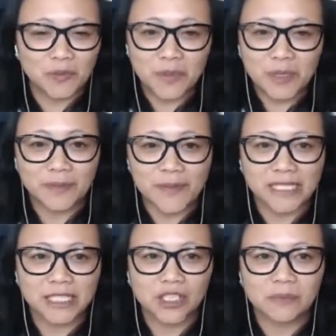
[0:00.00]
People
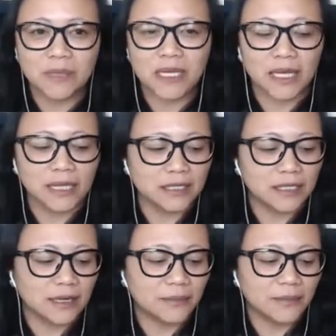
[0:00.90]
messaging me, and
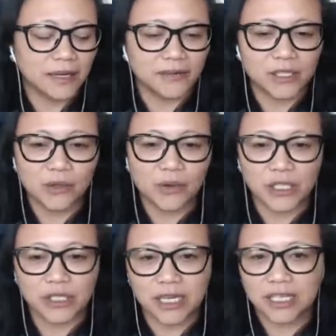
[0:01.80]
I had so
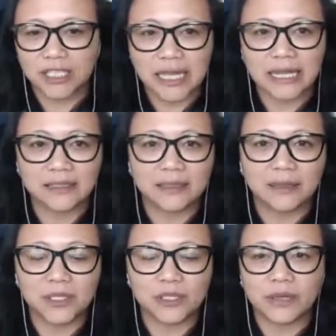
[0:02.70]
questions. I just answered
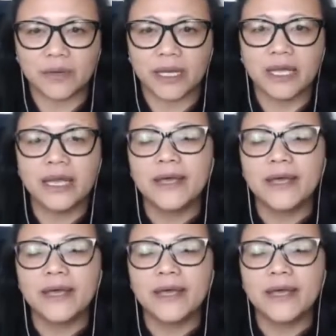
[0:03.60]
them straight away.